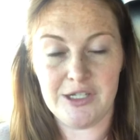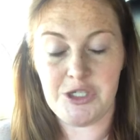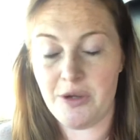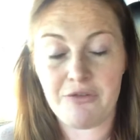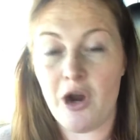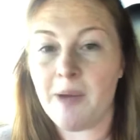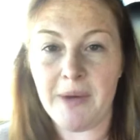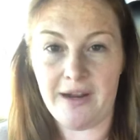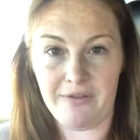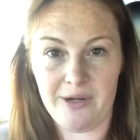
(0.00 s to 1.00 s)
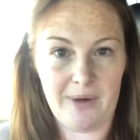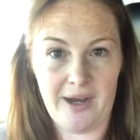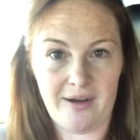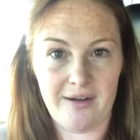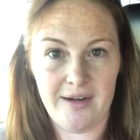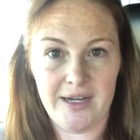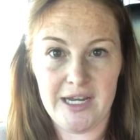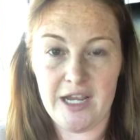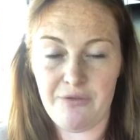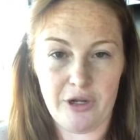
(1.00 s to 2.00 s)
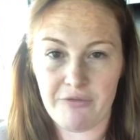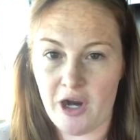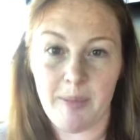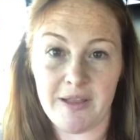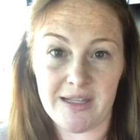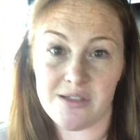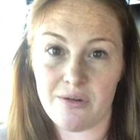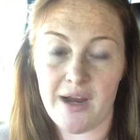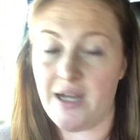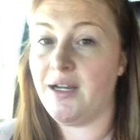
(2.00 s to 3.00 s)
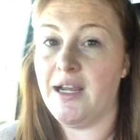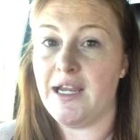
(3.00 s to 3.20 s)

Do you have carpet everywhere? If you have carpet, that's great.